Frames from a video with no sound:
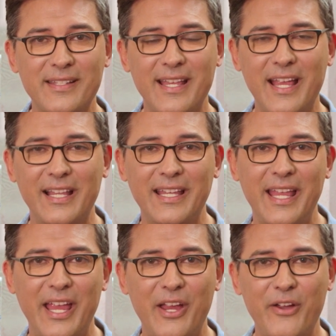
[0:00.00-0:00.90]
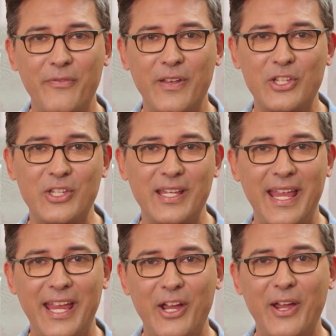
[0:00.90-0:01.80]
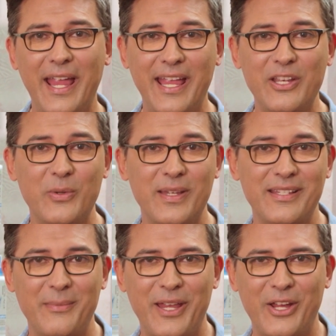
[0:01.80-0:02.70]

styling hair, finishing hair, and doing some